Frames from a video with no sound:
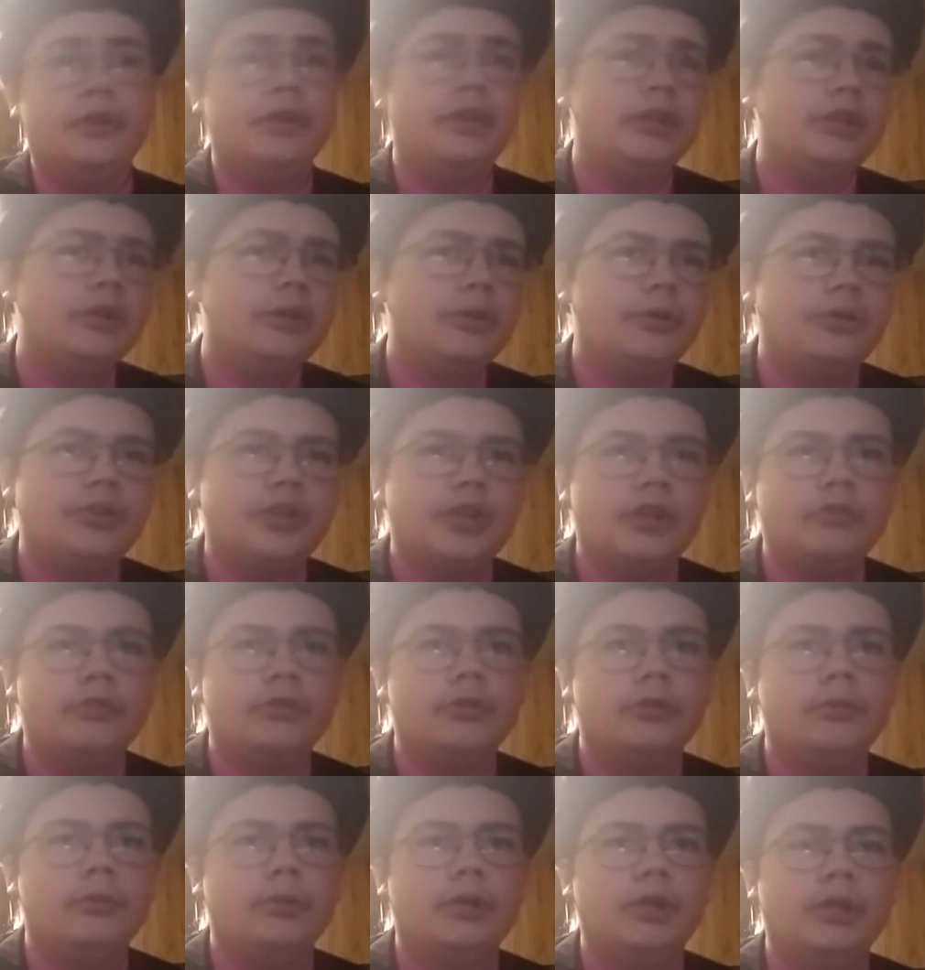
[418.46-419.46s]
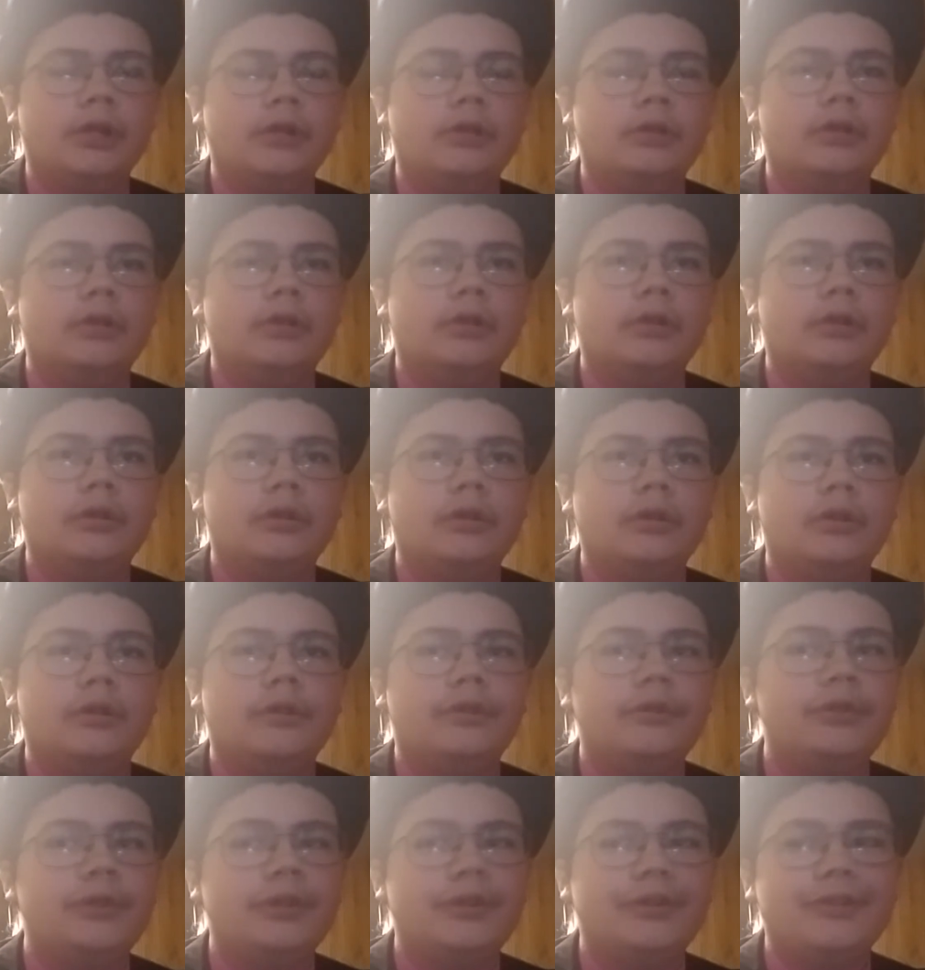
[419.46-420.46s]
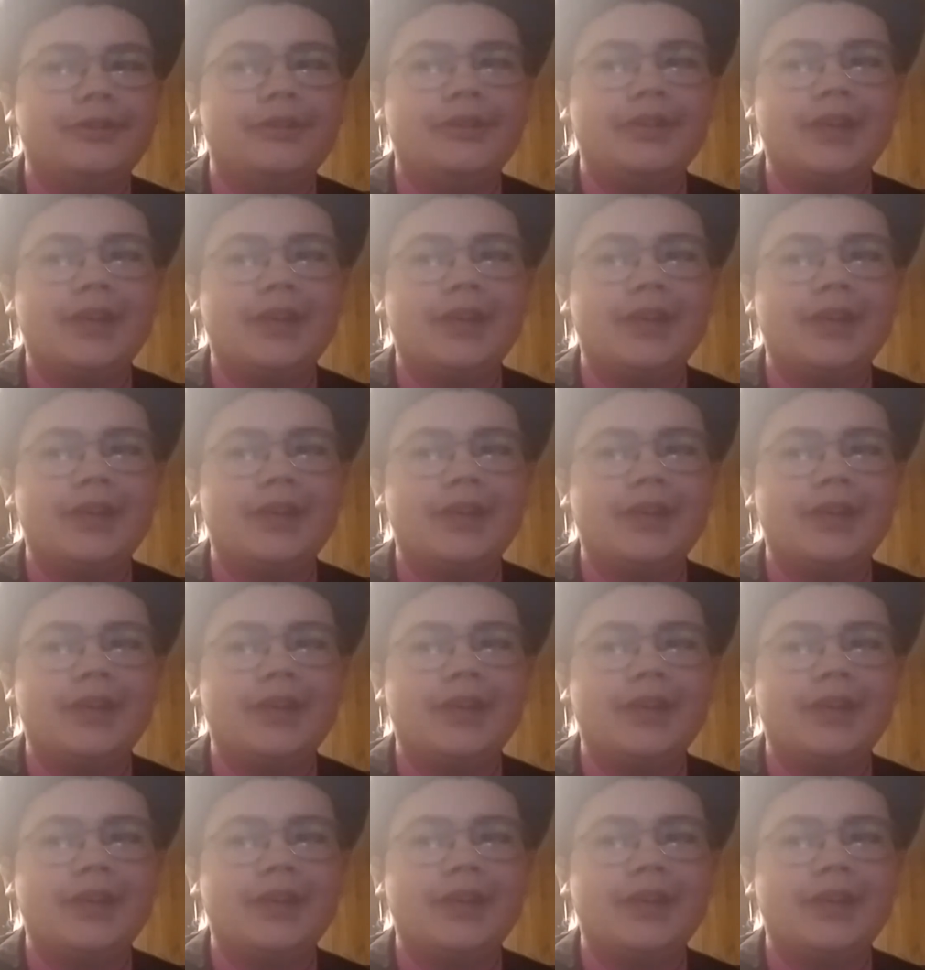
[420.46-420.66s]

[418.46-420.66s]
and it goes everywhere. So it's